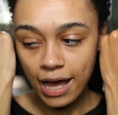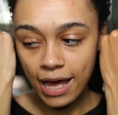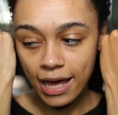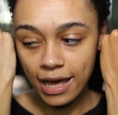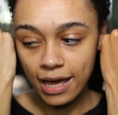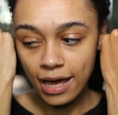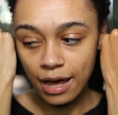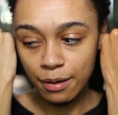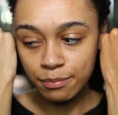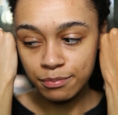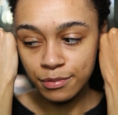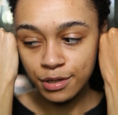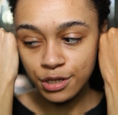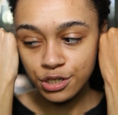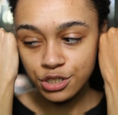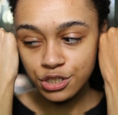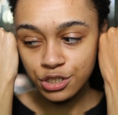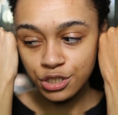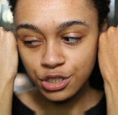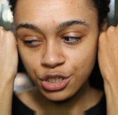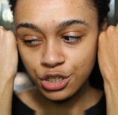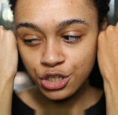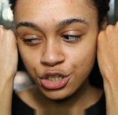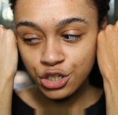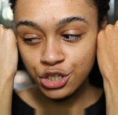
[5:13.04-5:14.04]
I am
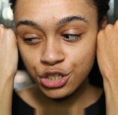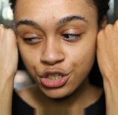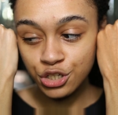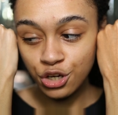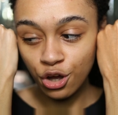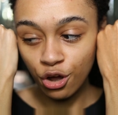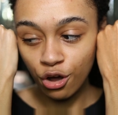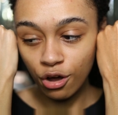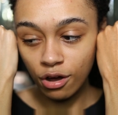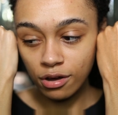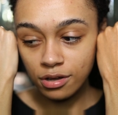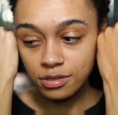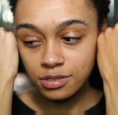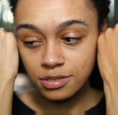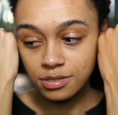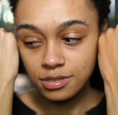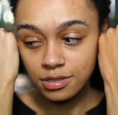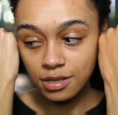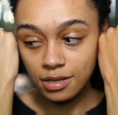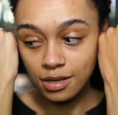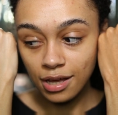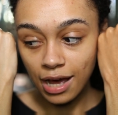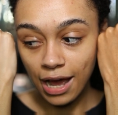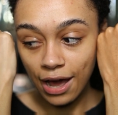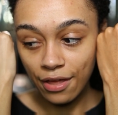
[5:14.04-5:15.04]
literally shocked
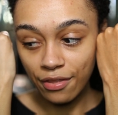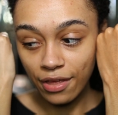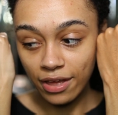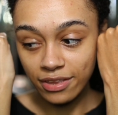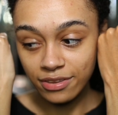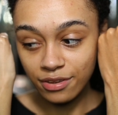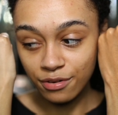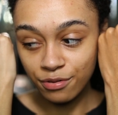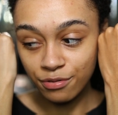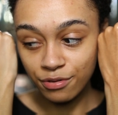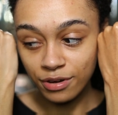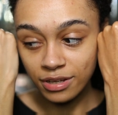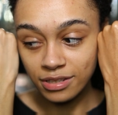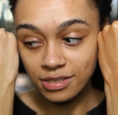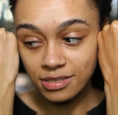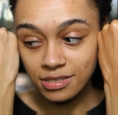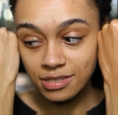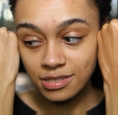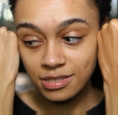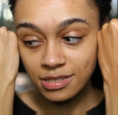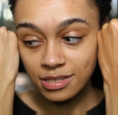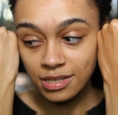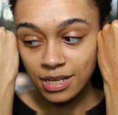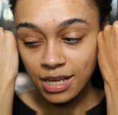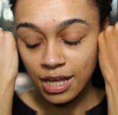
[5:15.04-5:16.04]
at that
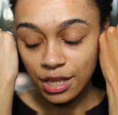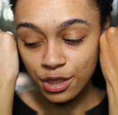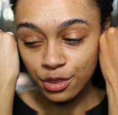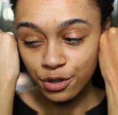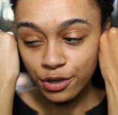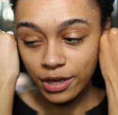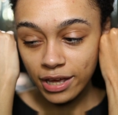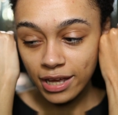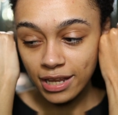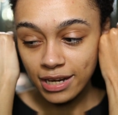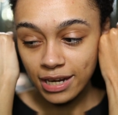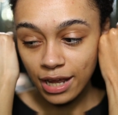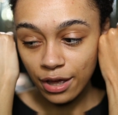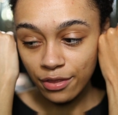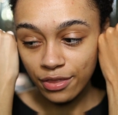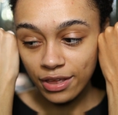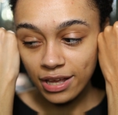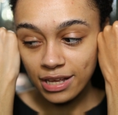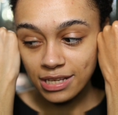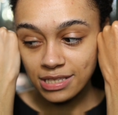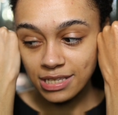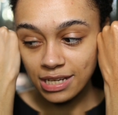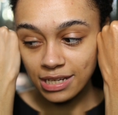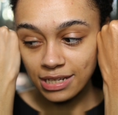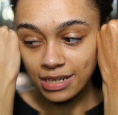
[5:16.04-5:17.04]
difference. Look at now
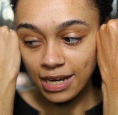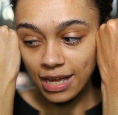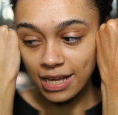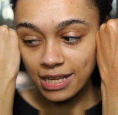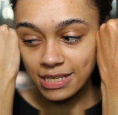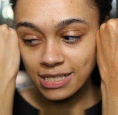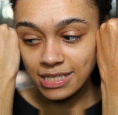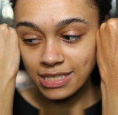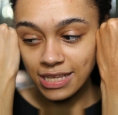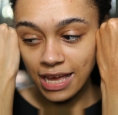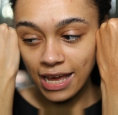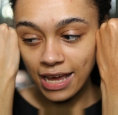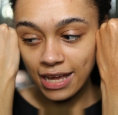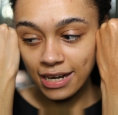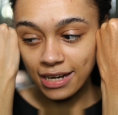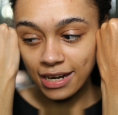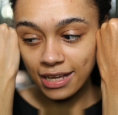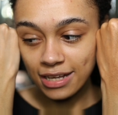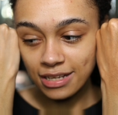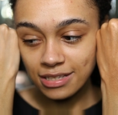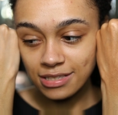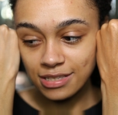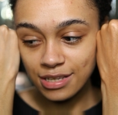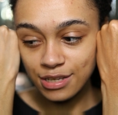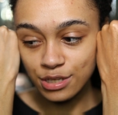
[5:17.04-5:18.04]
that it's like set in
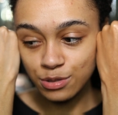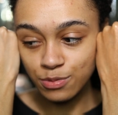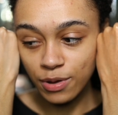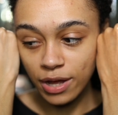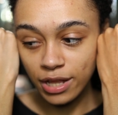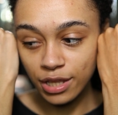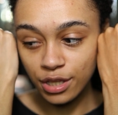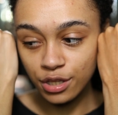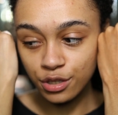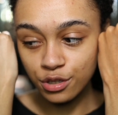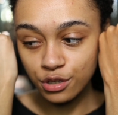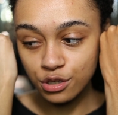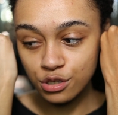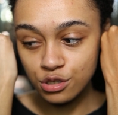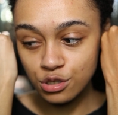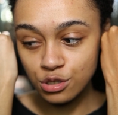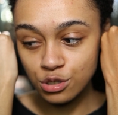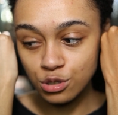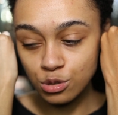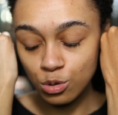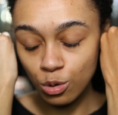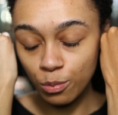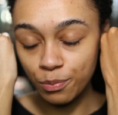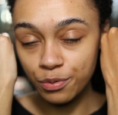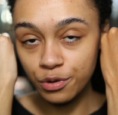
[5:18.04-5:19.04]
nicely as well. It looks
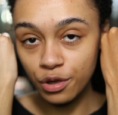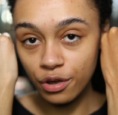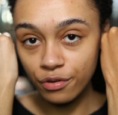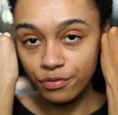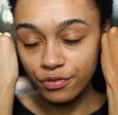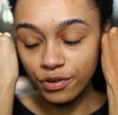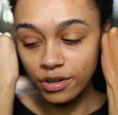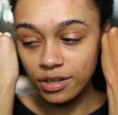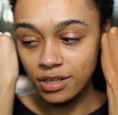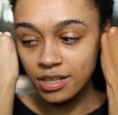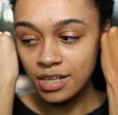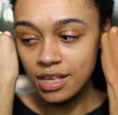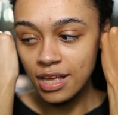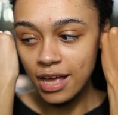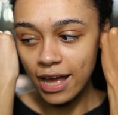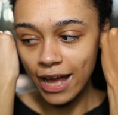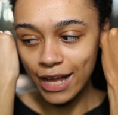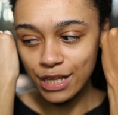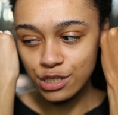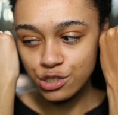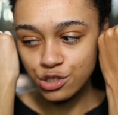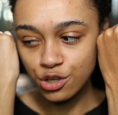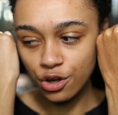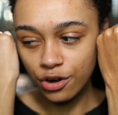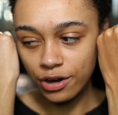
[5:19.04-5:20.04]
so beautiful.
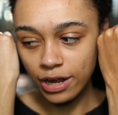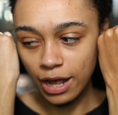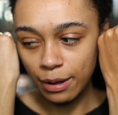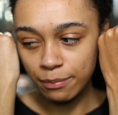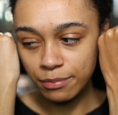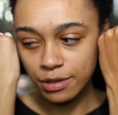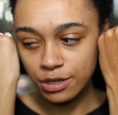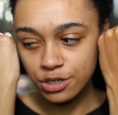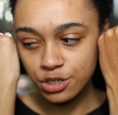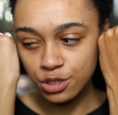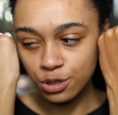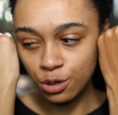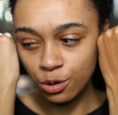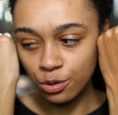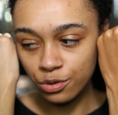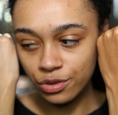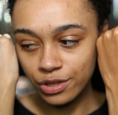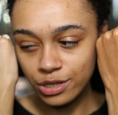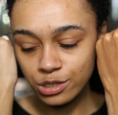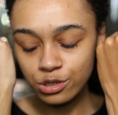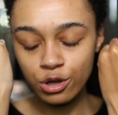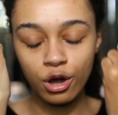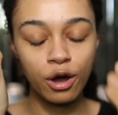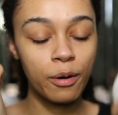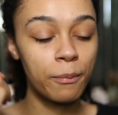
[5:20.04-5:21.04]
And sorry, I'm literally holding
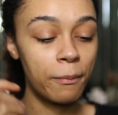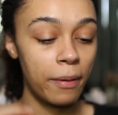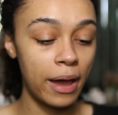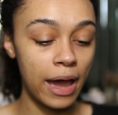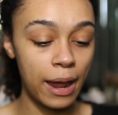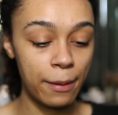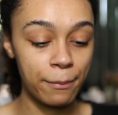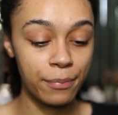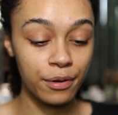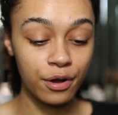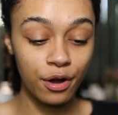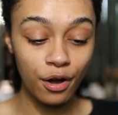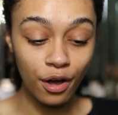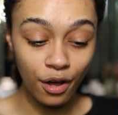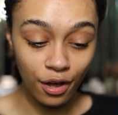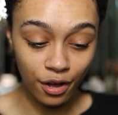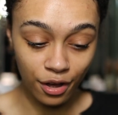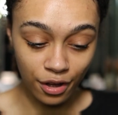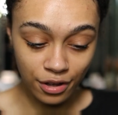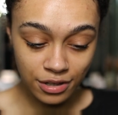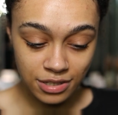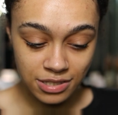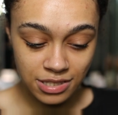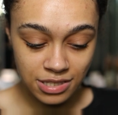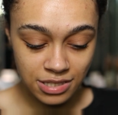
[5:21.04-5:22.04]
this cotton pad
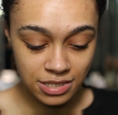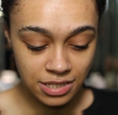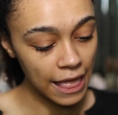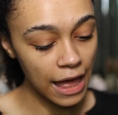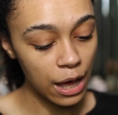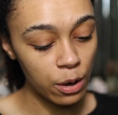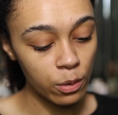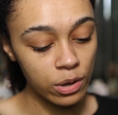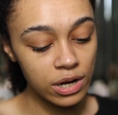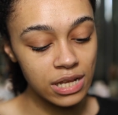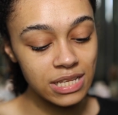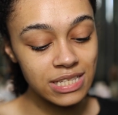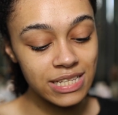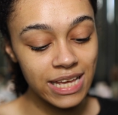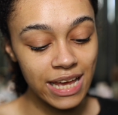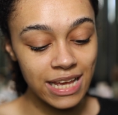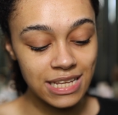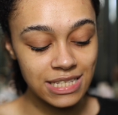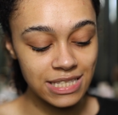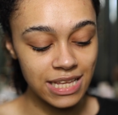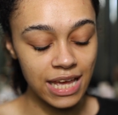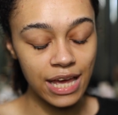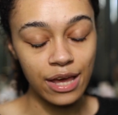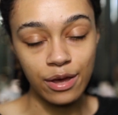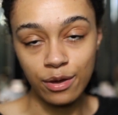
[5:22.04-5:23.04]
because I want to
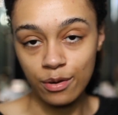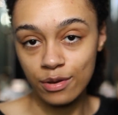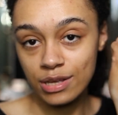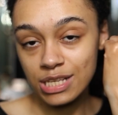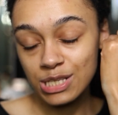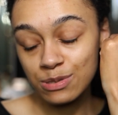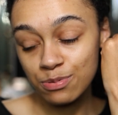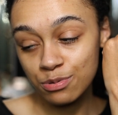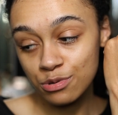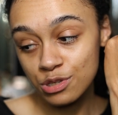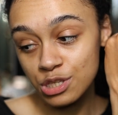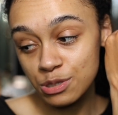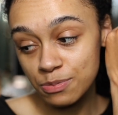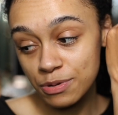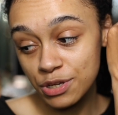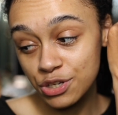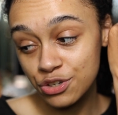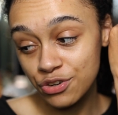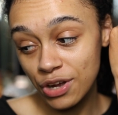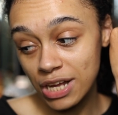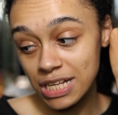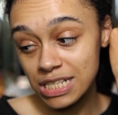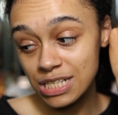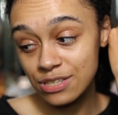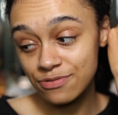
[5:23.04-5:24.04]
test it out. It's supposed to be
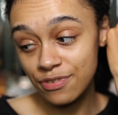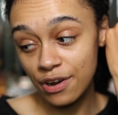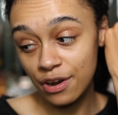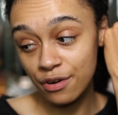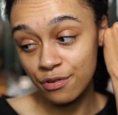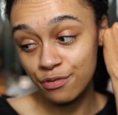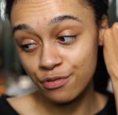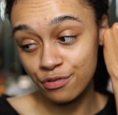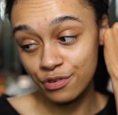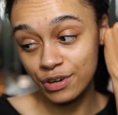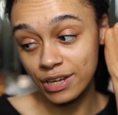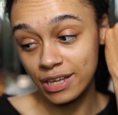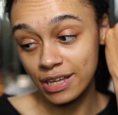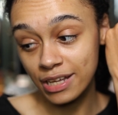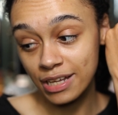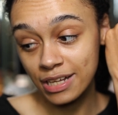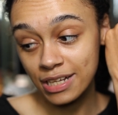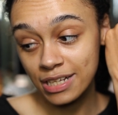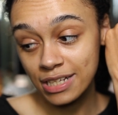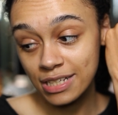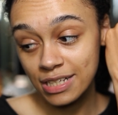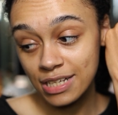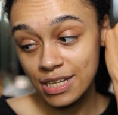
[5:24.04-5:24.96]
transfer free.